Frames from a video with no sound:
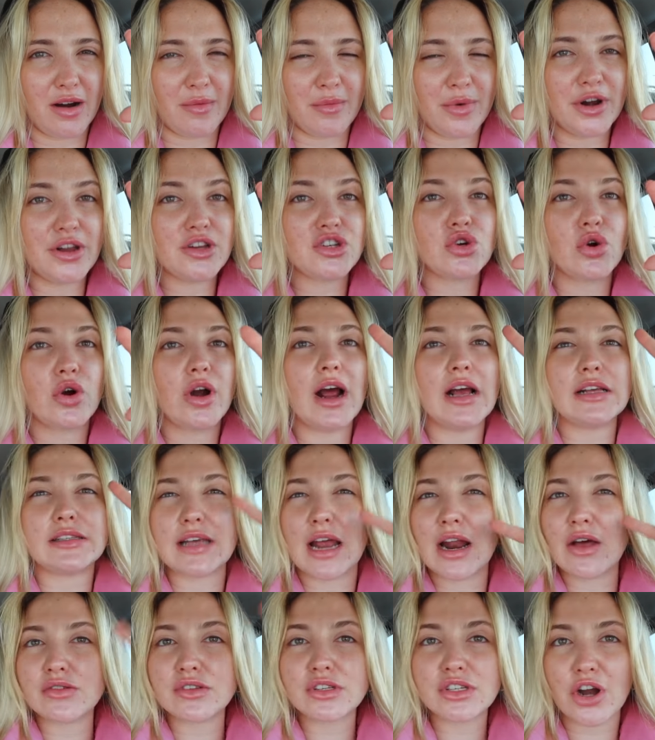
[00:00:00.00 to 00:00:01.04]
I'm pretty sure I
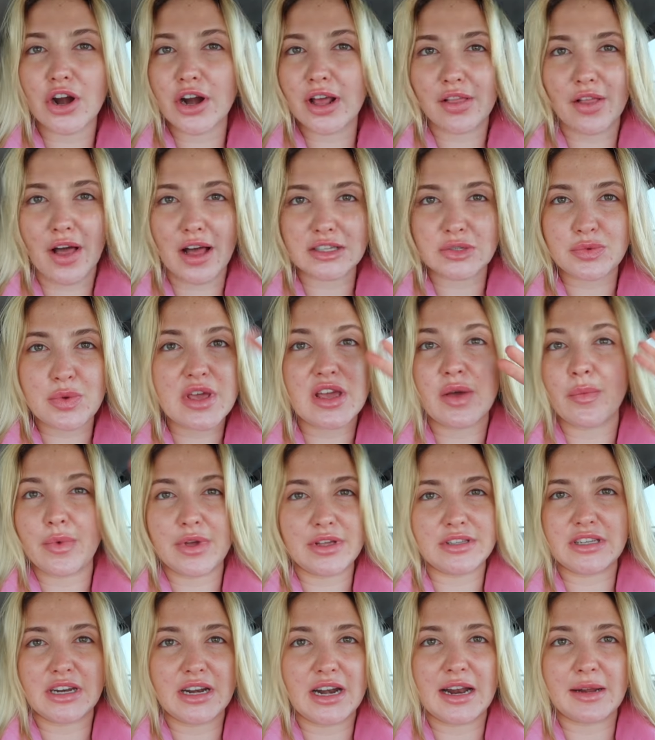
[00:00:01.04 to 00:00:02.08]
said I was starting it last week and we
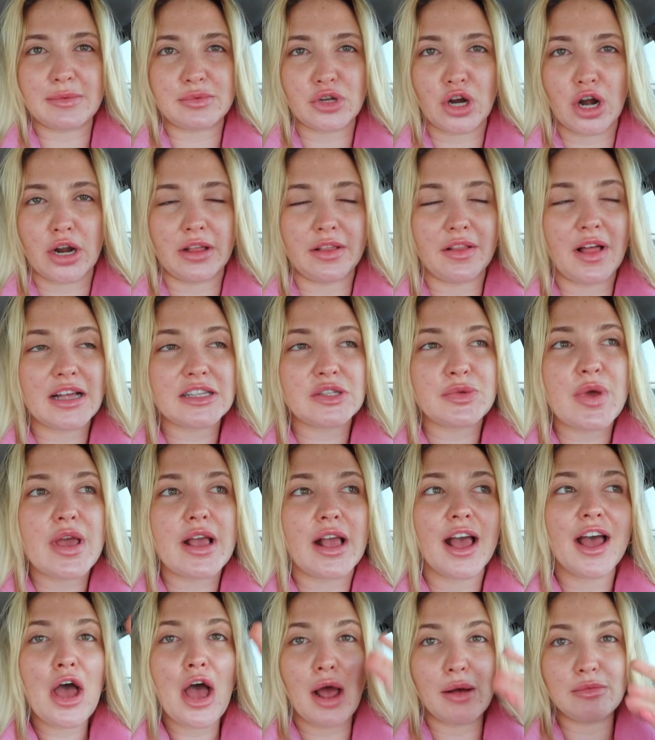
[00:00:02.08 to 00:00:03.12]
didn't end up starting last week.
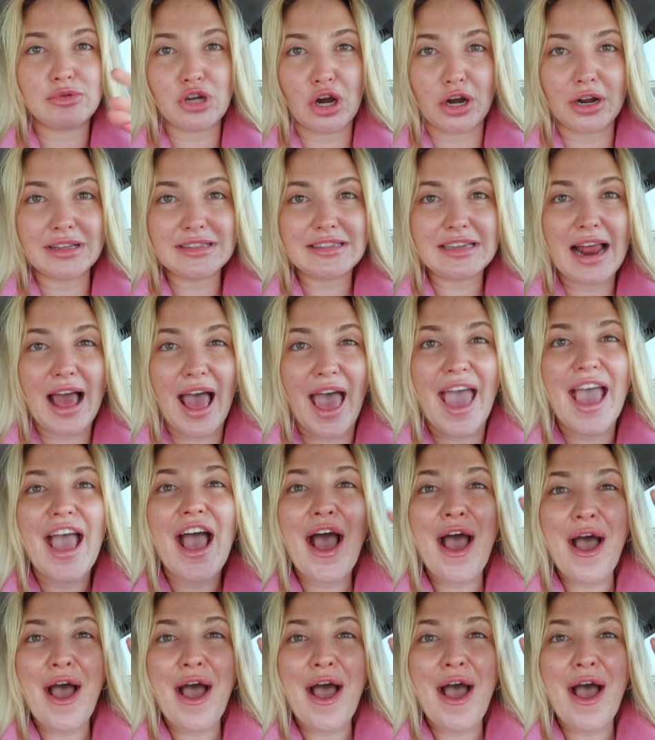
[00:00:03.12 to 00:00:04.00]
I'm starting it today.